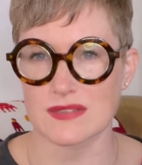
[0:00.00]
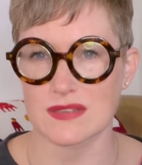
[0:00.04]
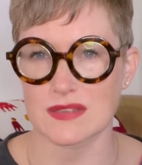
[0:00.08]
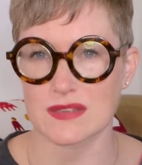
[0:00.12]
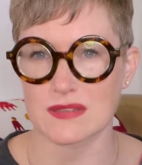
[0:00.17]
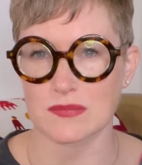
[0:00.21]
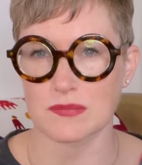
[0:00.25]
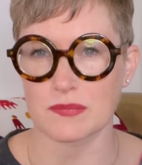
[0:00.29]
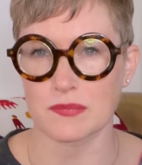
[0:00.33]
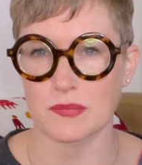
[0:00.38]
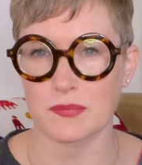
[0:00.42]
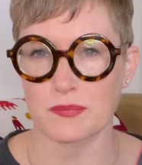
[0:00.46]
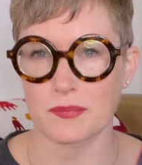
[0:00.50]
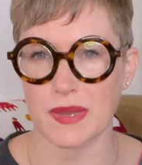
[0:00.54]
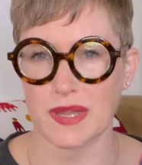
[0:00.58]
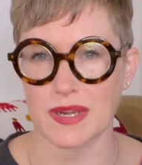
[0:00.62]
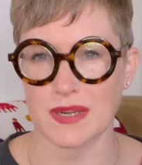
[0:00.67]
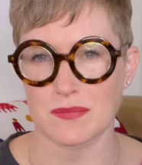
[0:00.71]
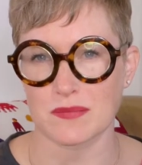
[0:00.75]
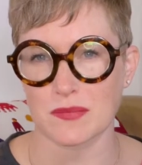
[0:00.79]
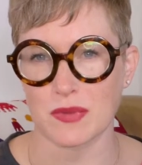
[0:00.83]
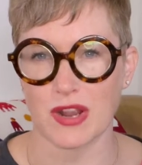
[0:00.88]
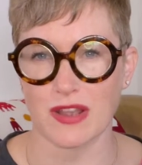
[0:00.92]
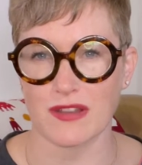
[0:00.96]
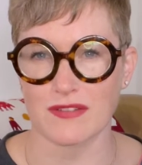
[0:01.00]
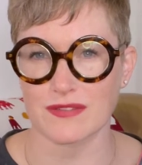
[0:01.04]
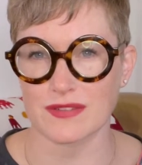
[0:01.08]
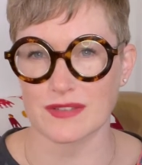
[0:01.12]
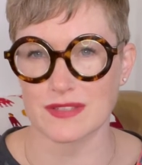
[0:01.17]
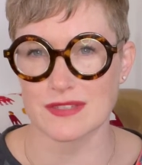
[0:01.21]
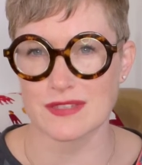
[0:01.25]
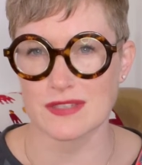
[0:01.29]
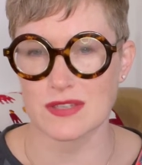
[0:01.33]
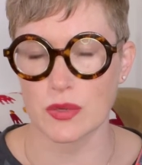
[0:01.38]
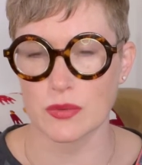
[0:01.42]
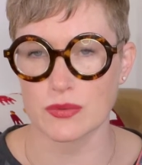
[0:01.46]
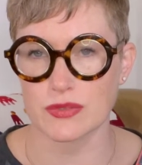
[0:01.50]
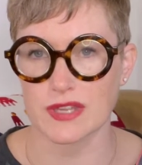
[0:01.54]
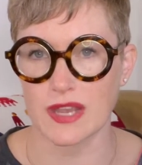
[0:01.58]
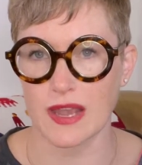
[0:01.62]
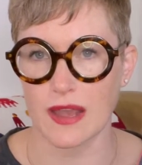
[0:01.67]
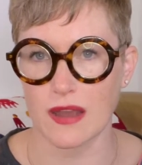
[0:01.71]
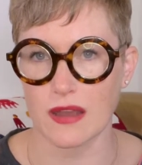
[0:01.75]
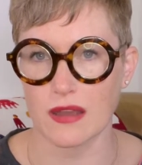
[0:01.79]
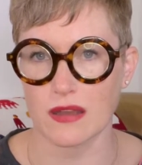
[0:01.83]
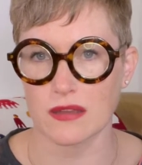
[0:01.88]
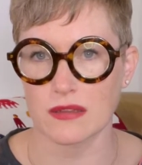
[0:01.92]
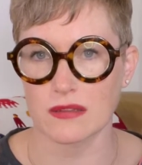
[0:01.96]
the bed and breakfast
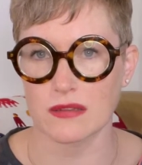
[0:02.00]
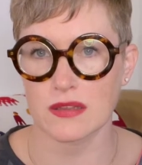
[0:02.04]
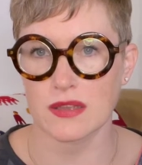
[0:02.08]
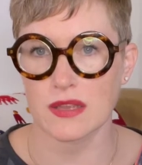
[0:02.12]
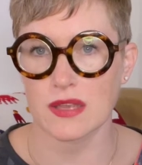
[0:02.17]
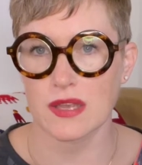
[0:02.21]
hotel.